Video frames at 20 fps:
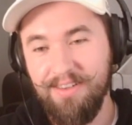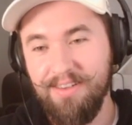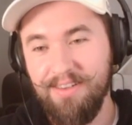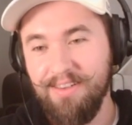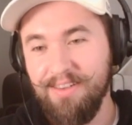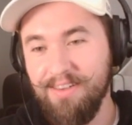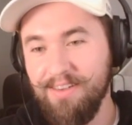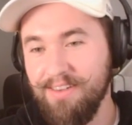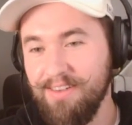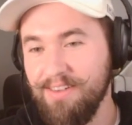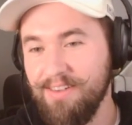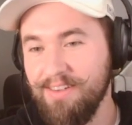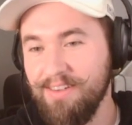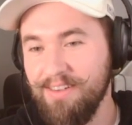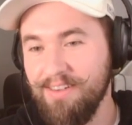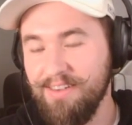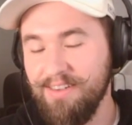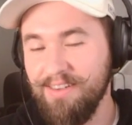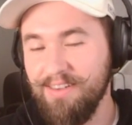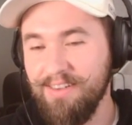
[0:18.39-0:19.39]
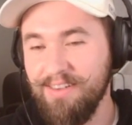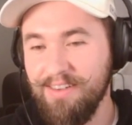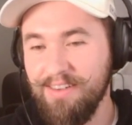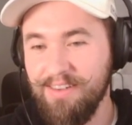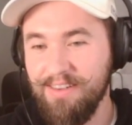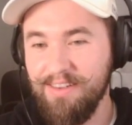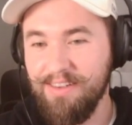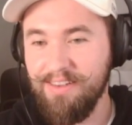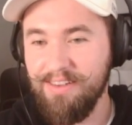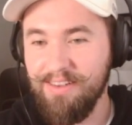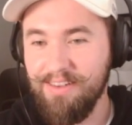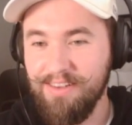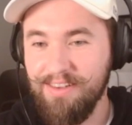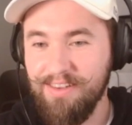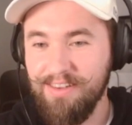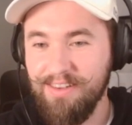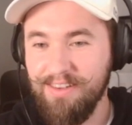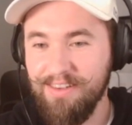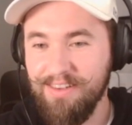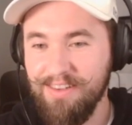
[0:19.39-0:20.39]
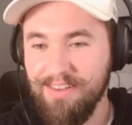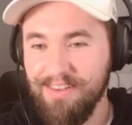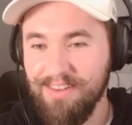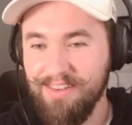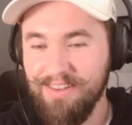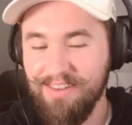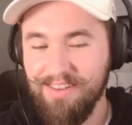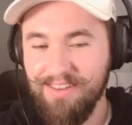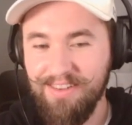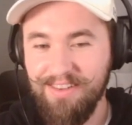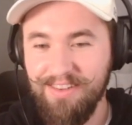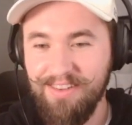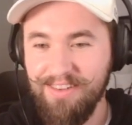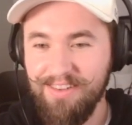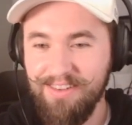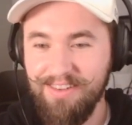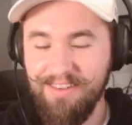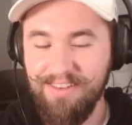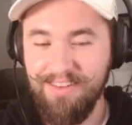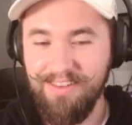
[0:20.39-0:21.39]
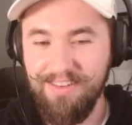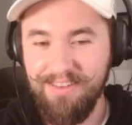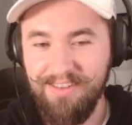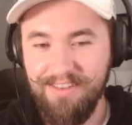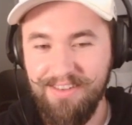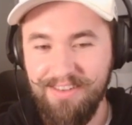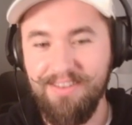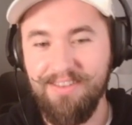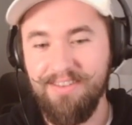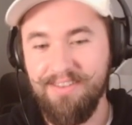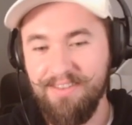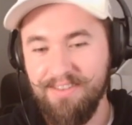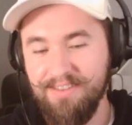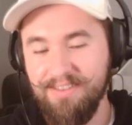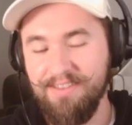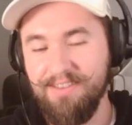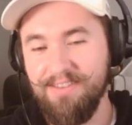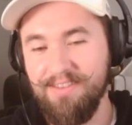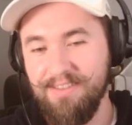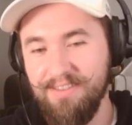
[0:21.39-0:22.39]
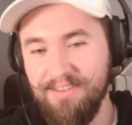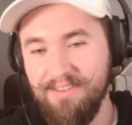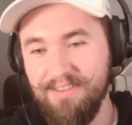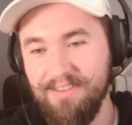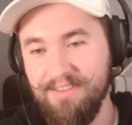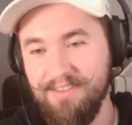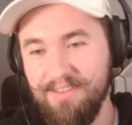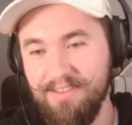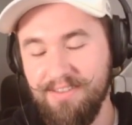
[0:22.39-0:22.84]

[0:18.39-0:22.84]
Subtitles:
(silent)